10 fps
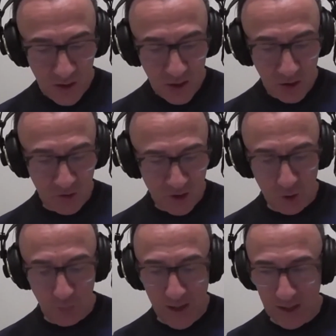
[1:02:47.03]
Crystal
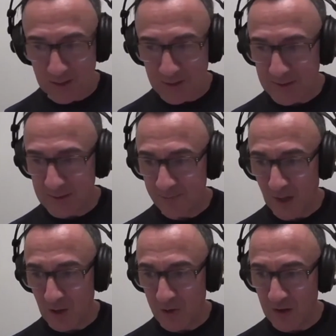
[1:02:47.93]
Palace,
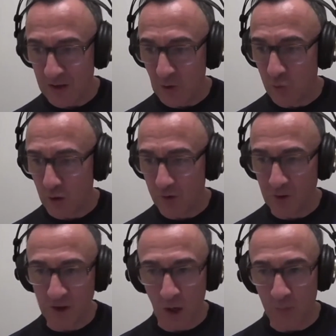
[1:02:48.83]
I think, are one of
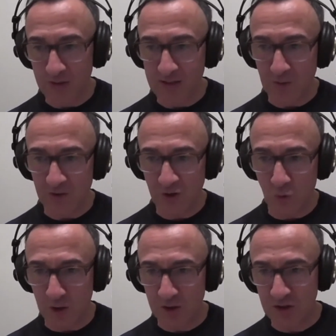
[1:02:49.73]
those up and down
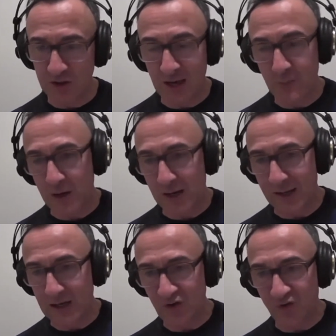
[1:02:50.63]
squads. They beat
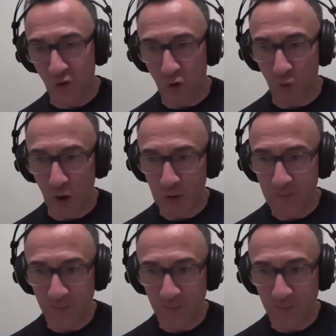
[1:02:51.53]
Leeds 4-1,